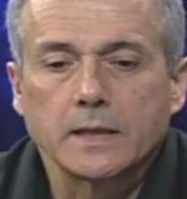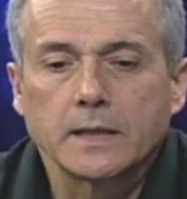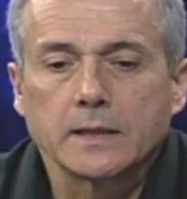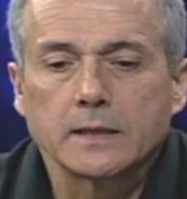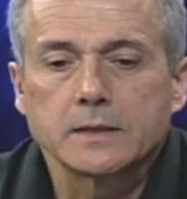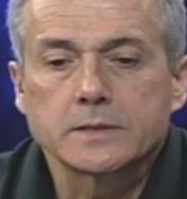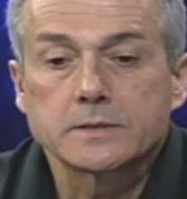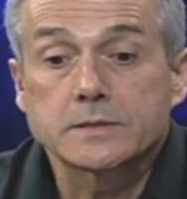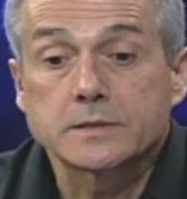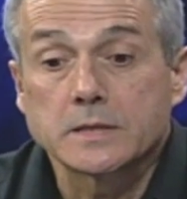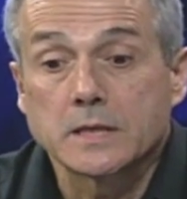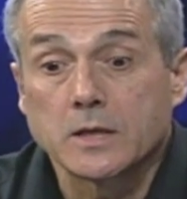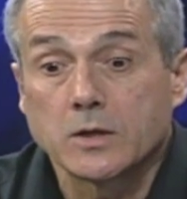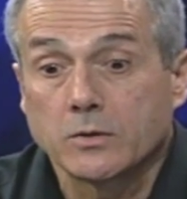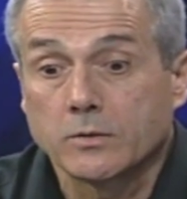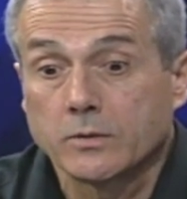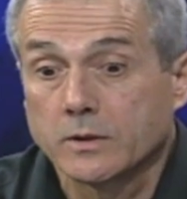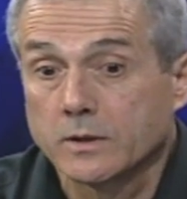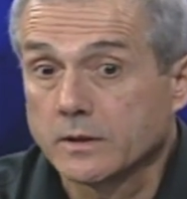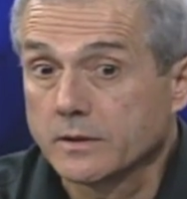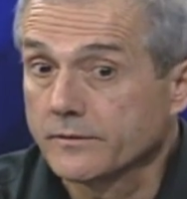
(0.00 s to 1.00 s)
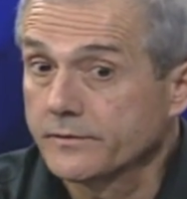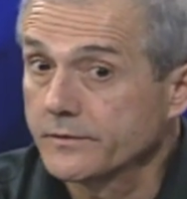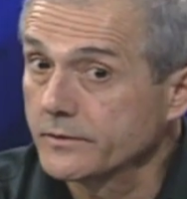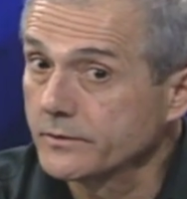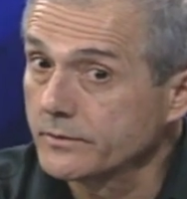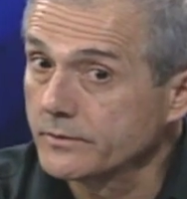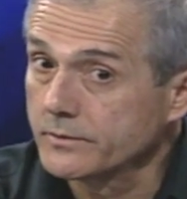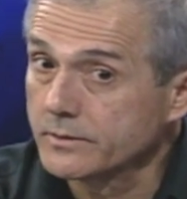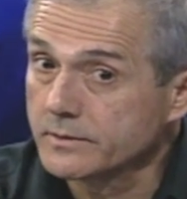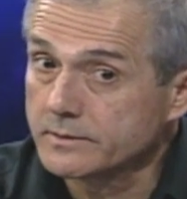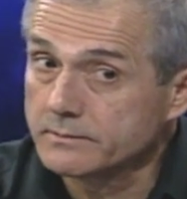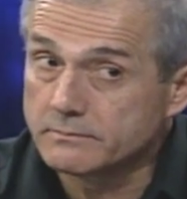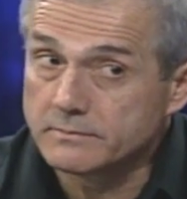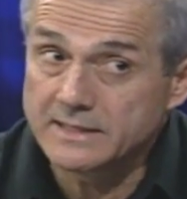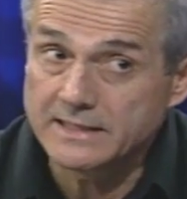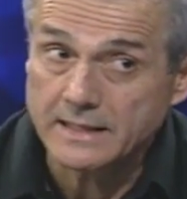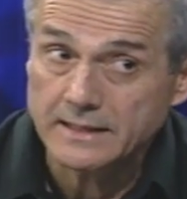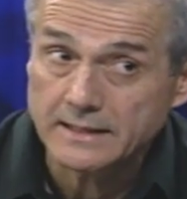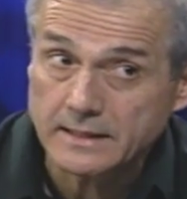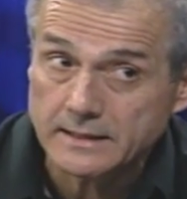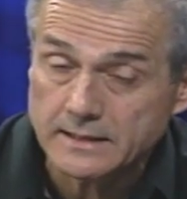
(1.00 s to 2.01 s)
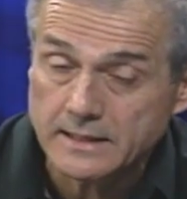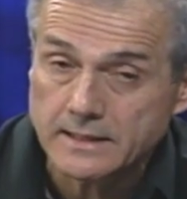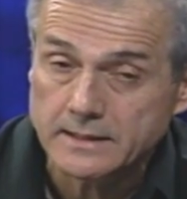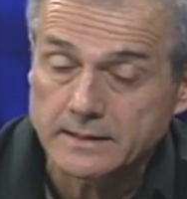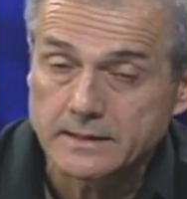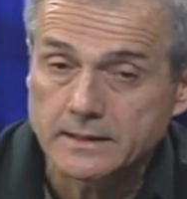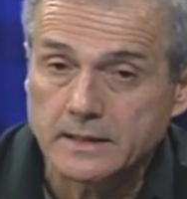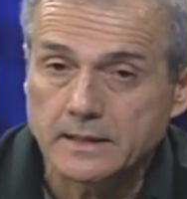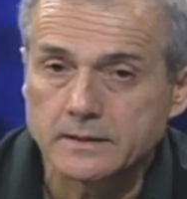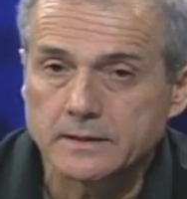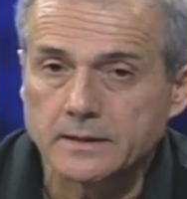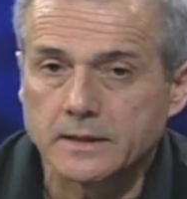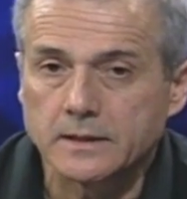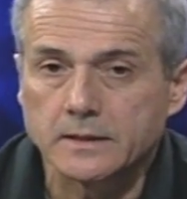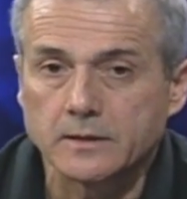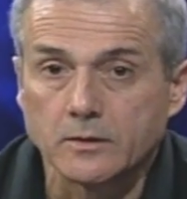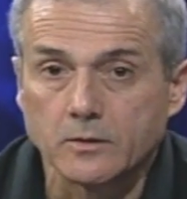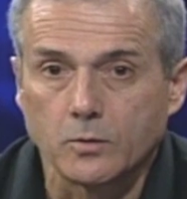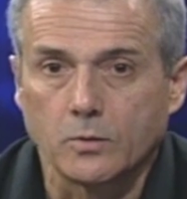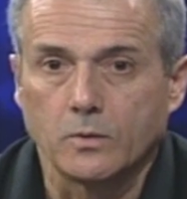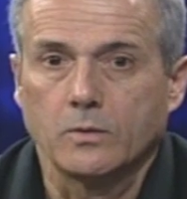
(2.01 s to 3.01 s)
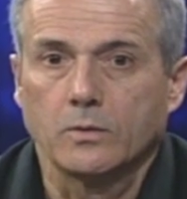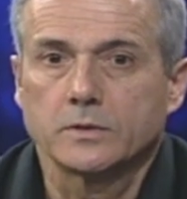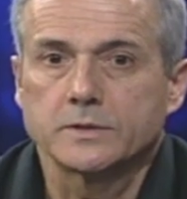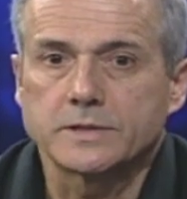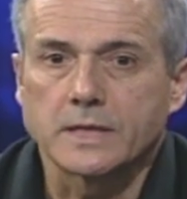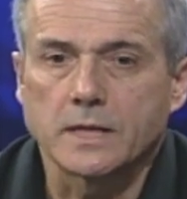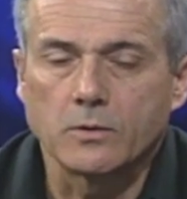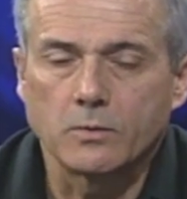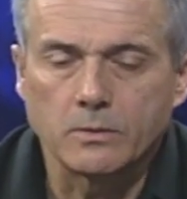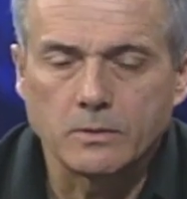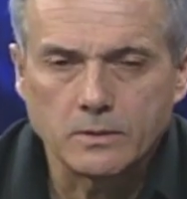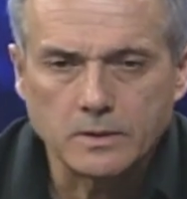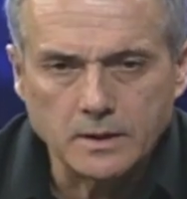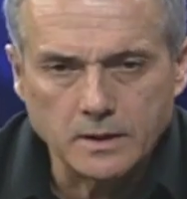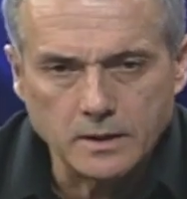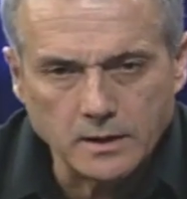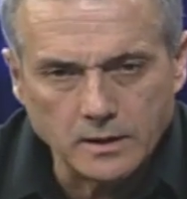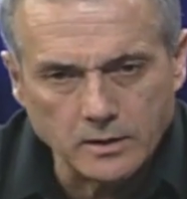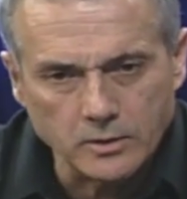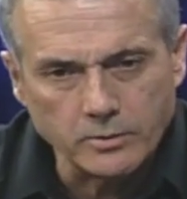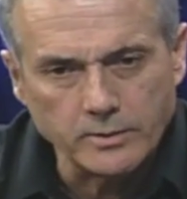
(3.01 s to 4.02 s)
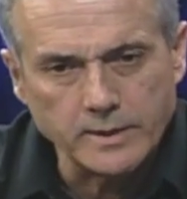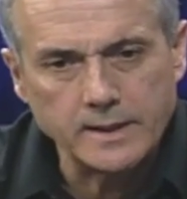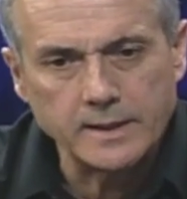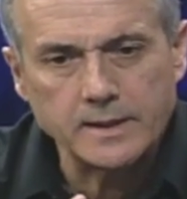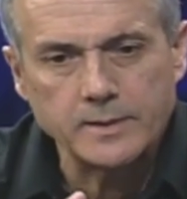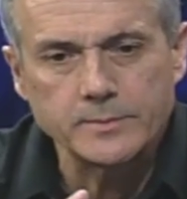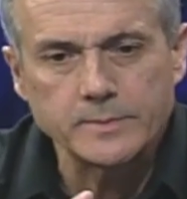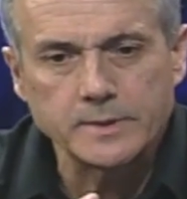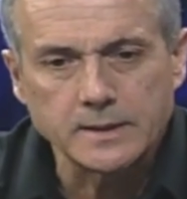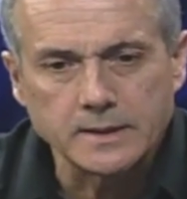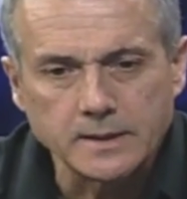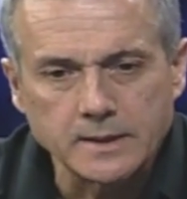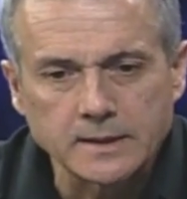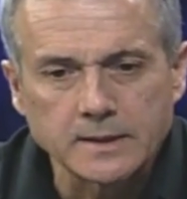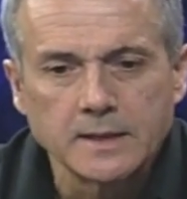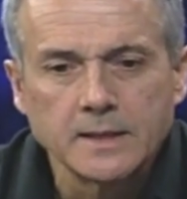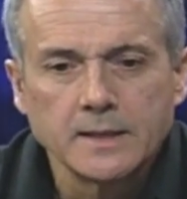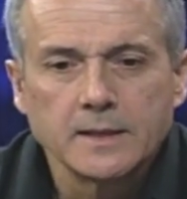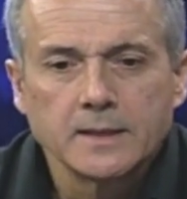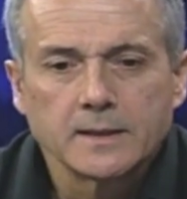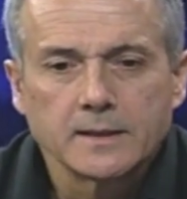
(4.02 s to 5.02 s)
And so, uh, if you get that idea, then say, "Whoa, wait a minute!